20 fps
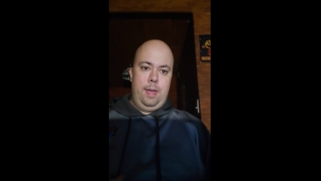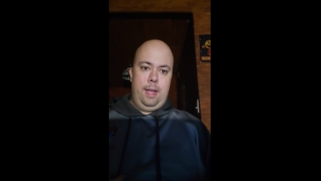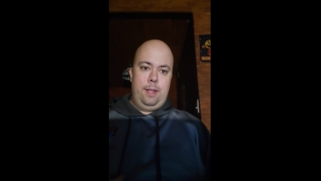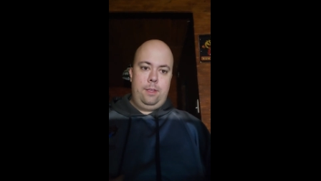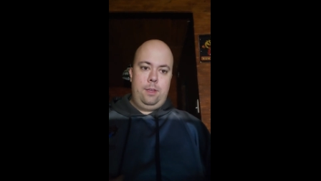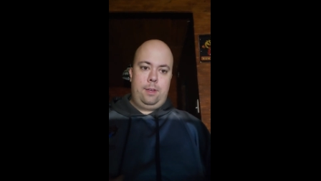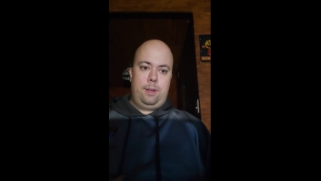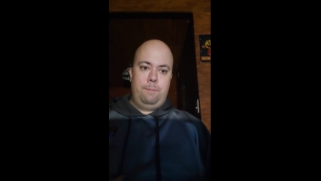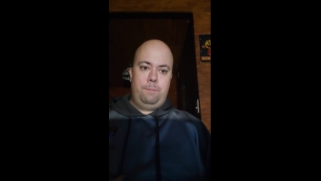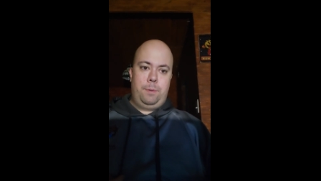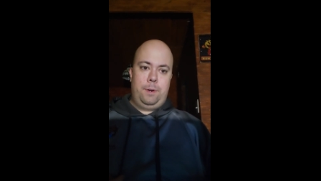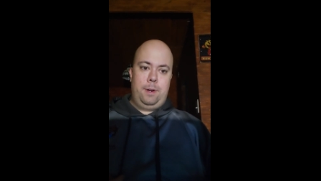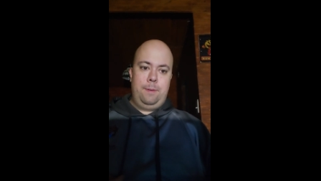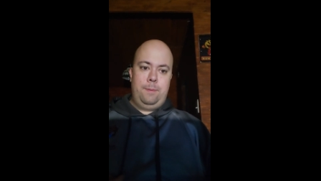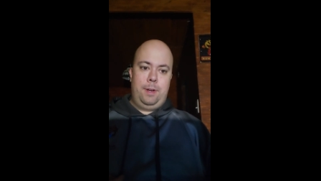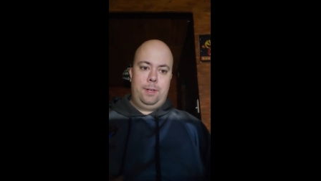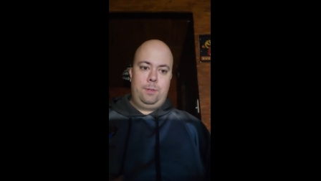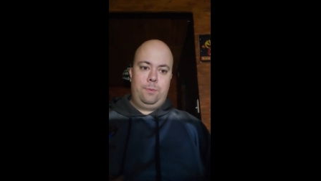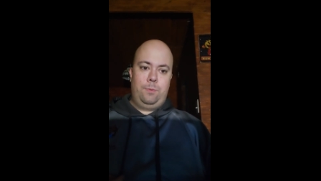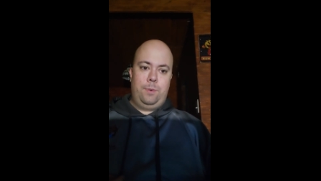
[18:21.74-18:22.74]
you can pretty
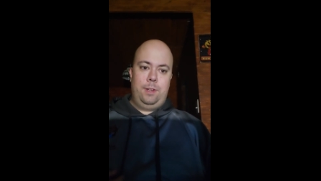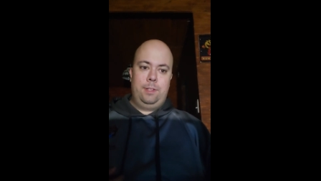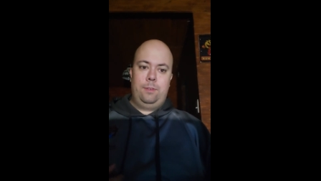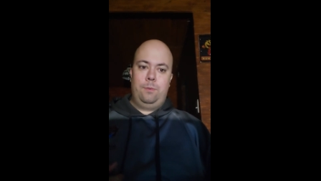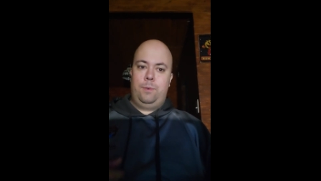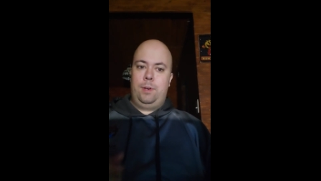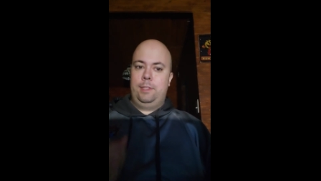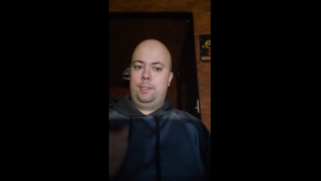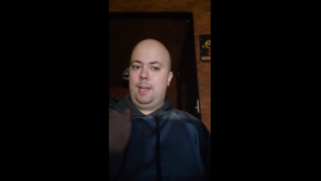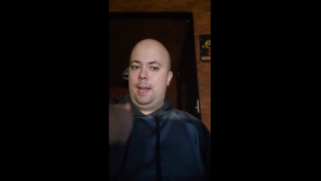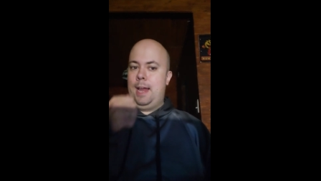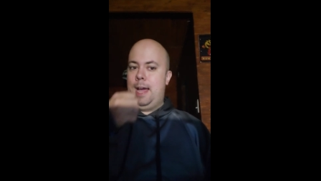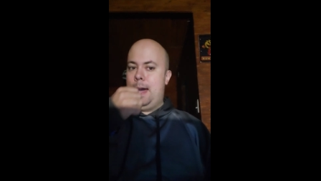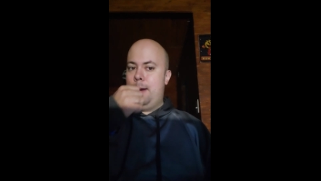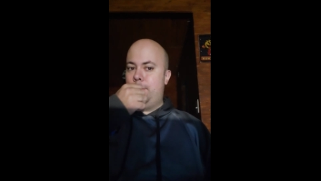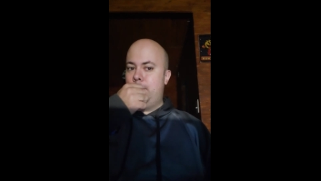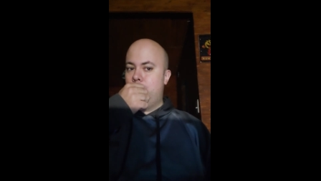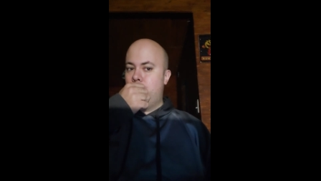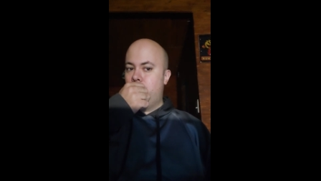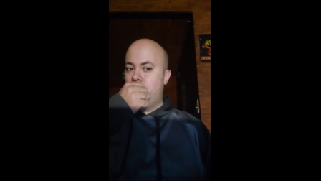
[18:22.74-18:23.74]
much, once that
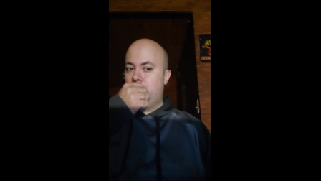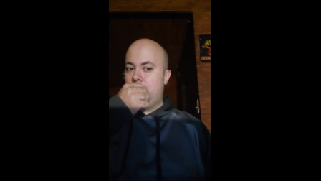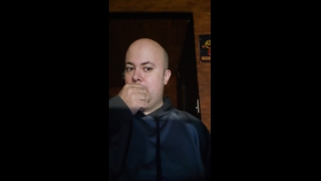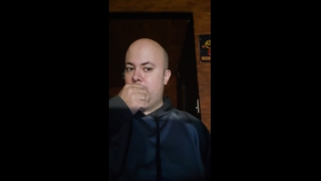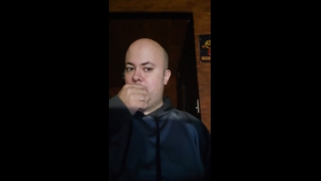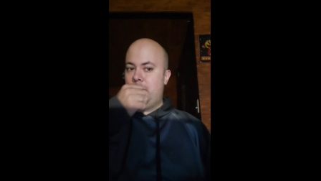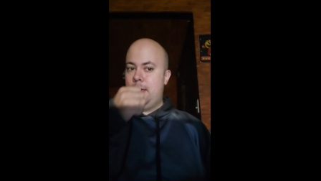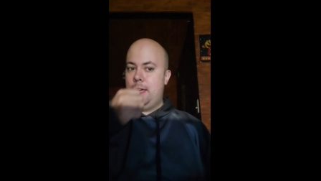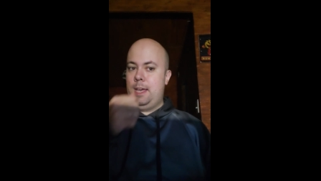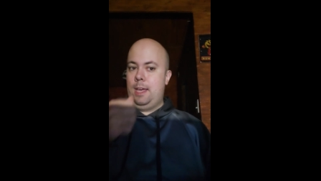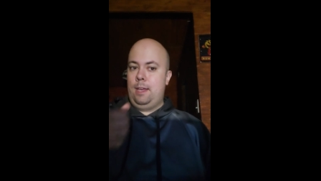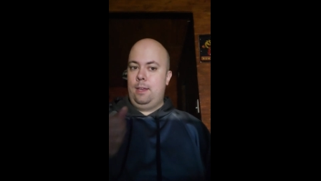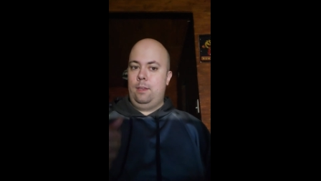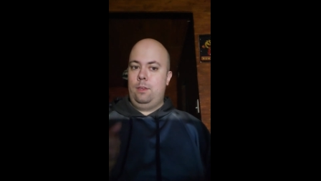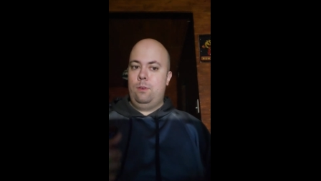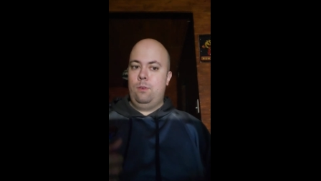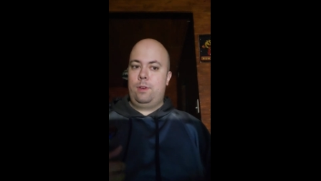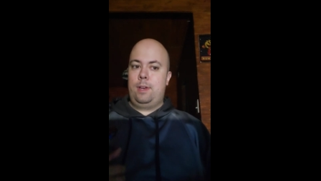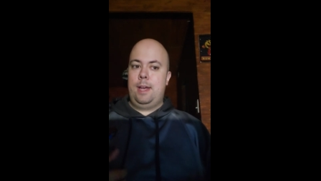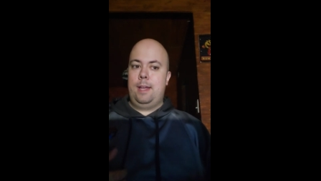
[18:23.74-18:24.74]
happens, you'll get
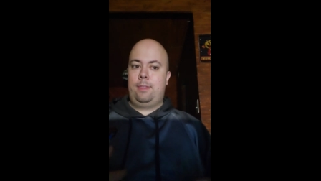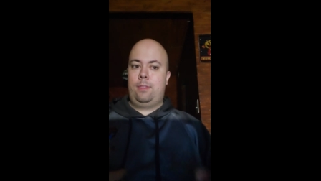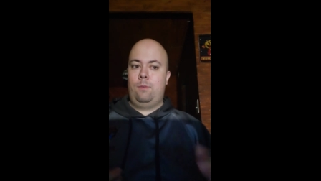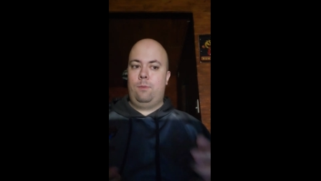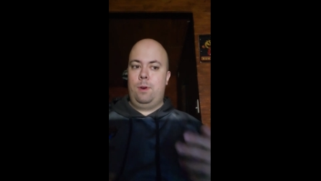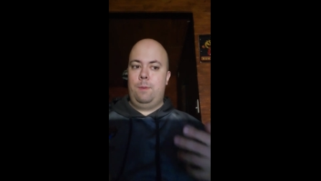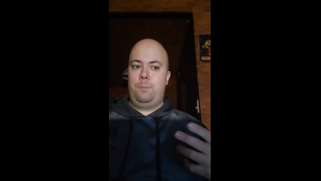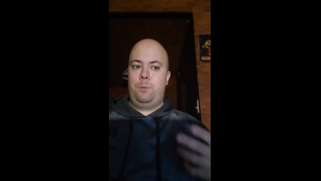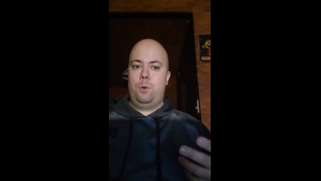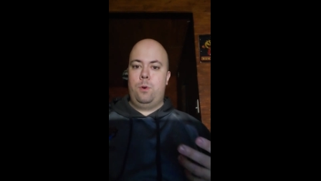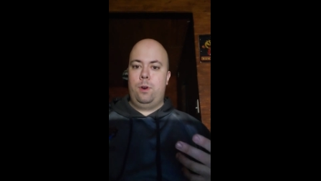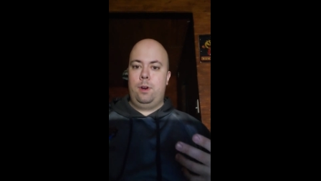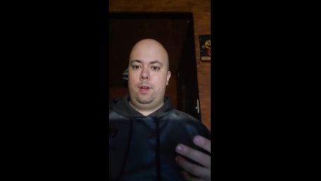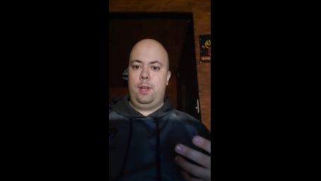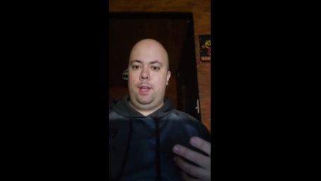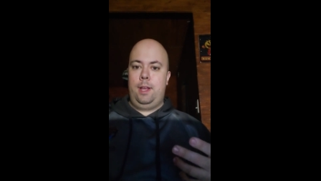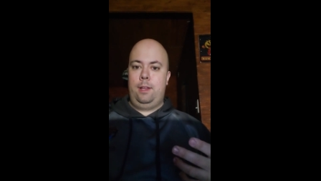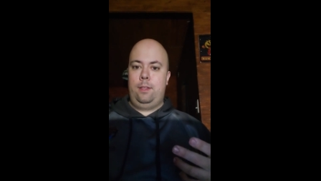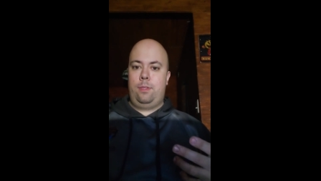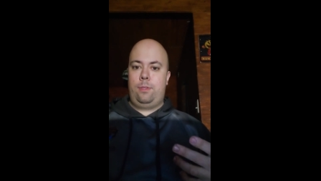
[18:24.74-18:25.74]
the report
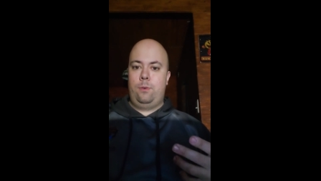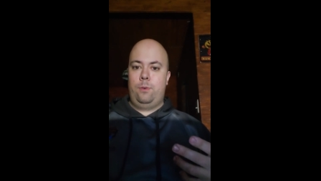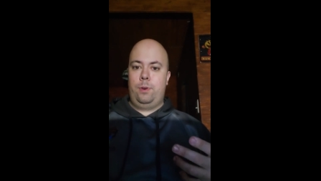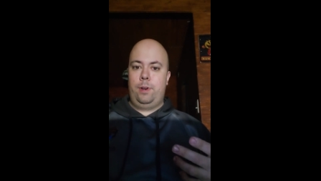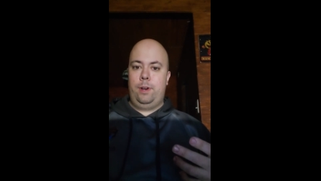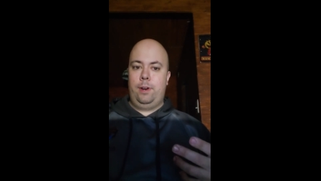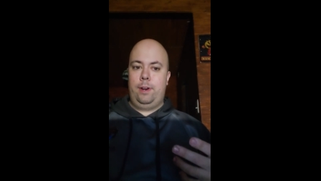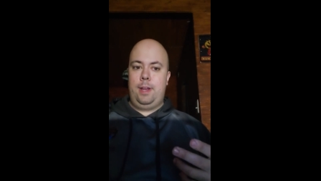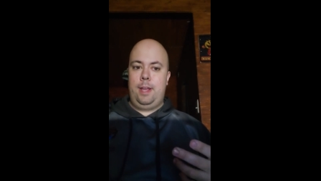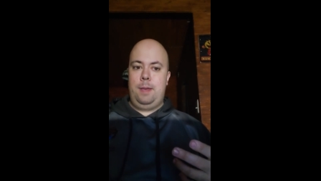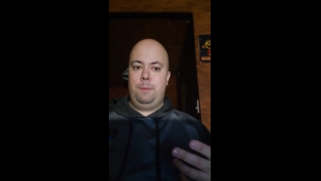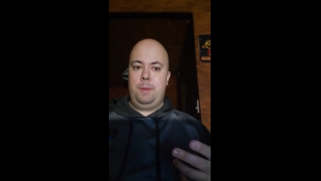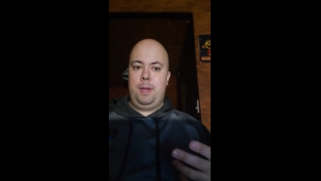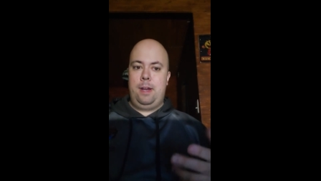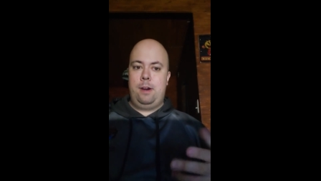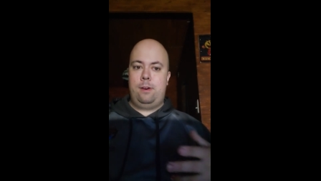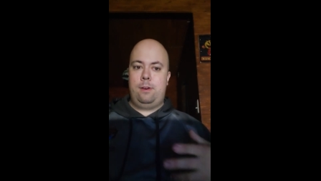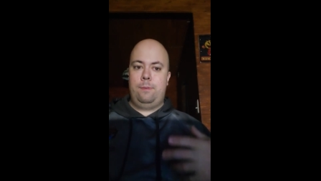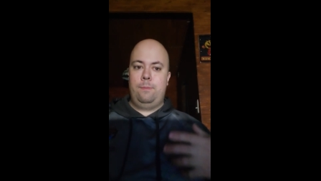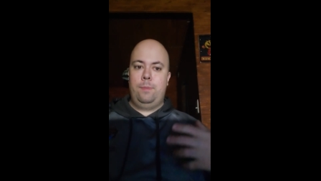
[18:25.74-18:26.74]
through your
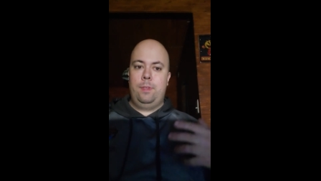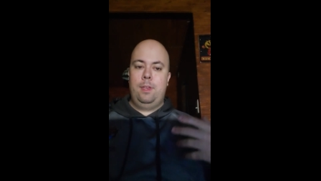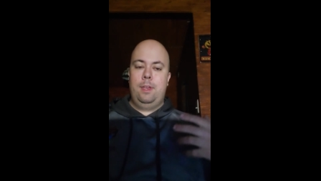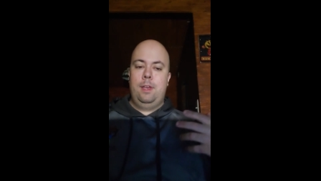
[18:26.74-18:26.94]
email.